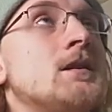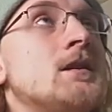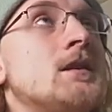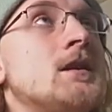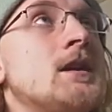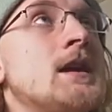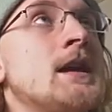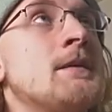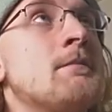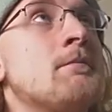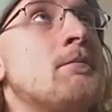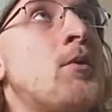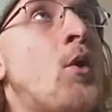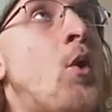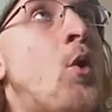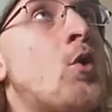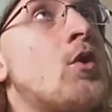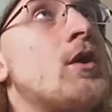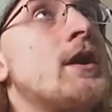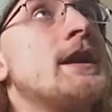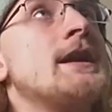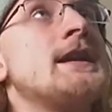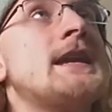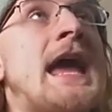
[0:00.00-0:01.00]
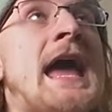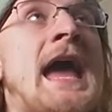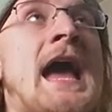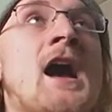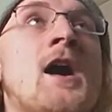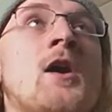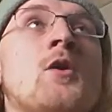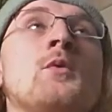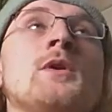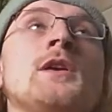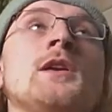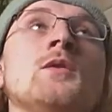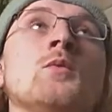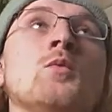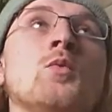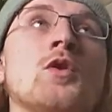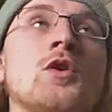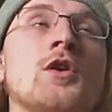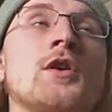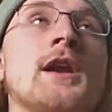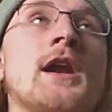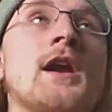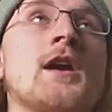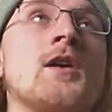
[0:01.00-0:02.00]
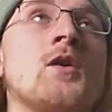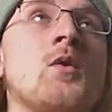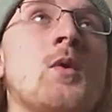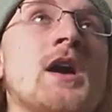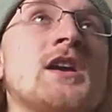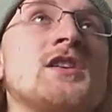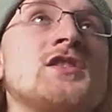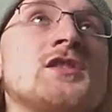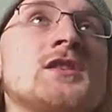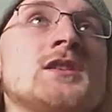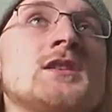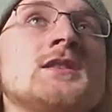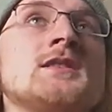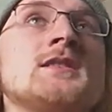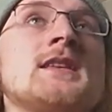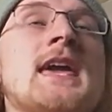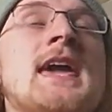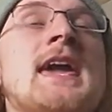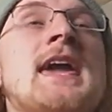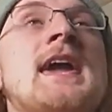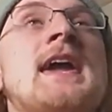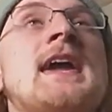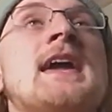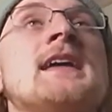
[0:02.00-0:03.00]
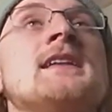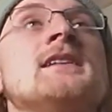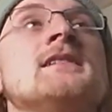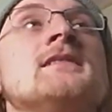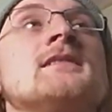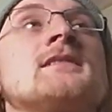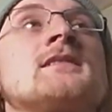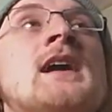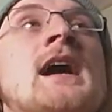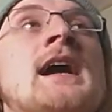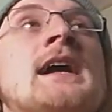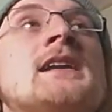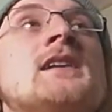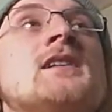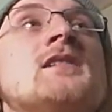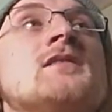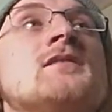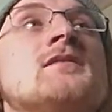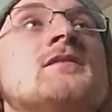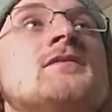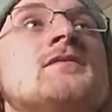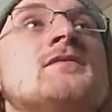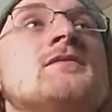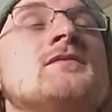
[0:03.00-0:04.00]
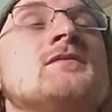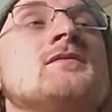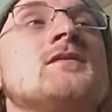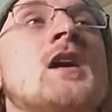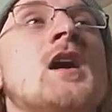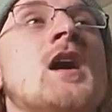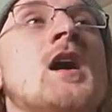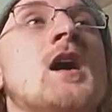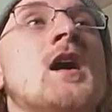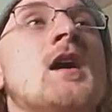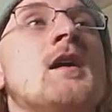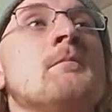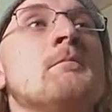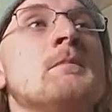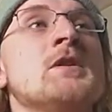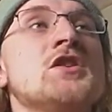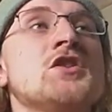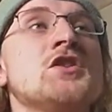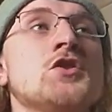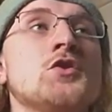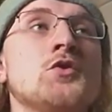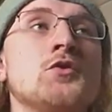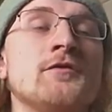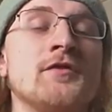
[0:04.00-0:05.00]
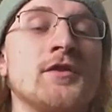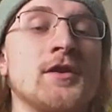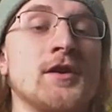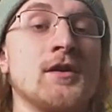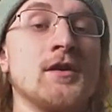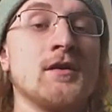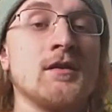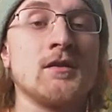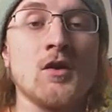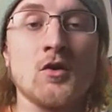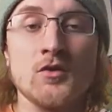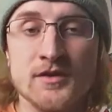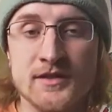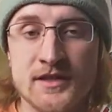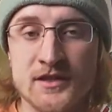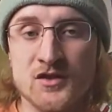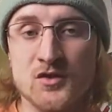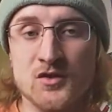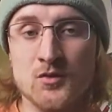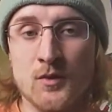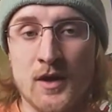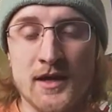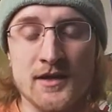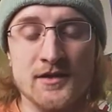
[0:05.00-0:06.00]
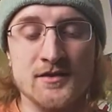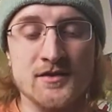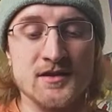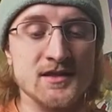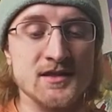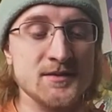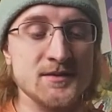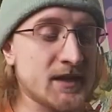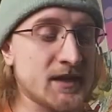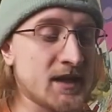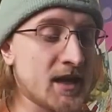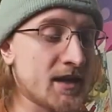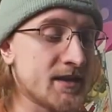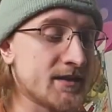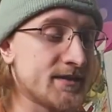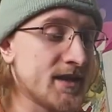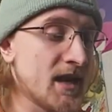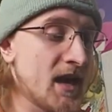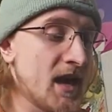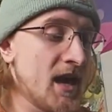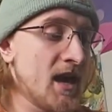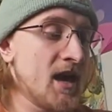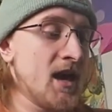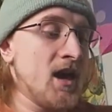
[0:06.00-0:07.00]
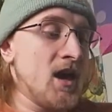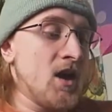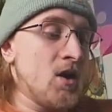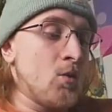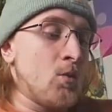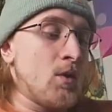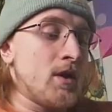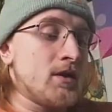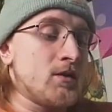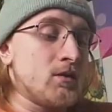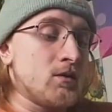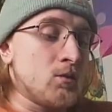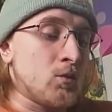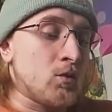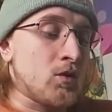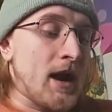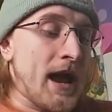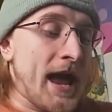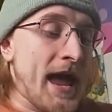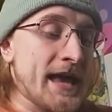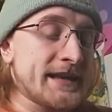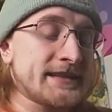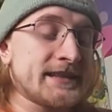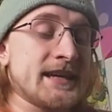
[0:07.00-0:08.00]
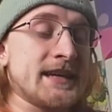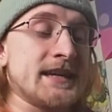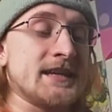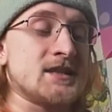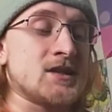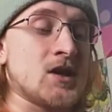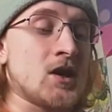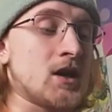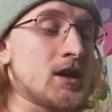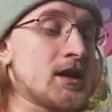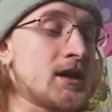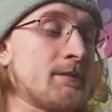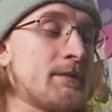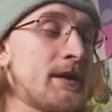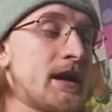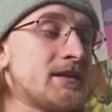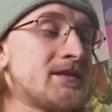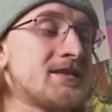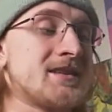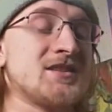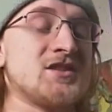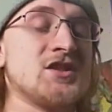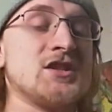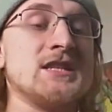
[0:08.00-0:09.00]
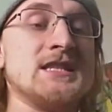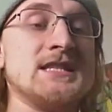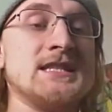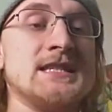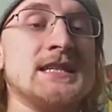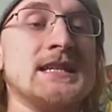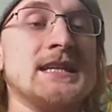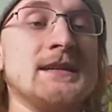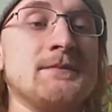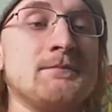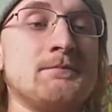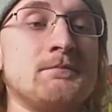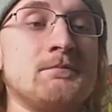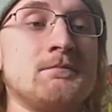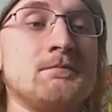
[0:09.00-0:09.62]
important how we word our questions and kind of maneuver those situations, because when we're asking and talking about such a deep,